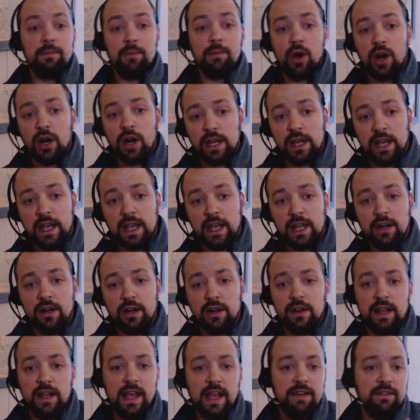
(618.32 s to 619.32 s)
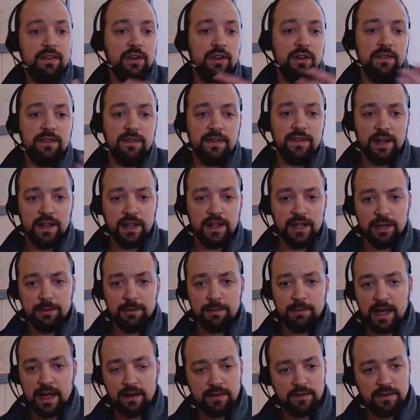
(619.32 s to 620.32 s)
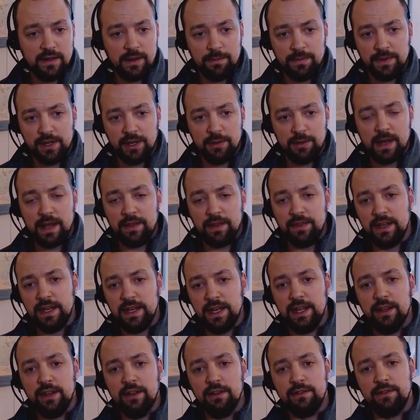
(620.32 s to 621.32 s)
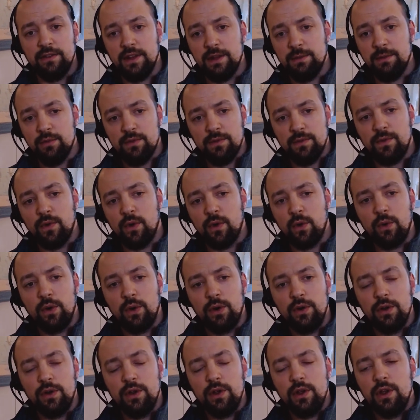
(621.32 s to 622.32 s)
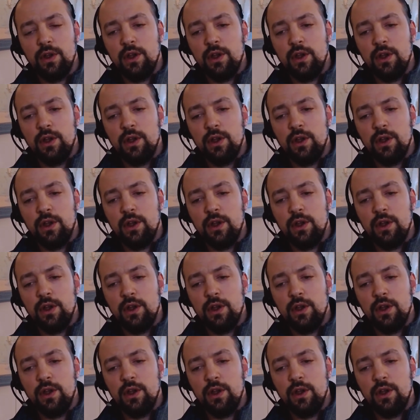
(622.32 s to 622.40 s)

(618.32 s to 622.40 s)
market or they have a good feeling about something about the deal, so they move forward.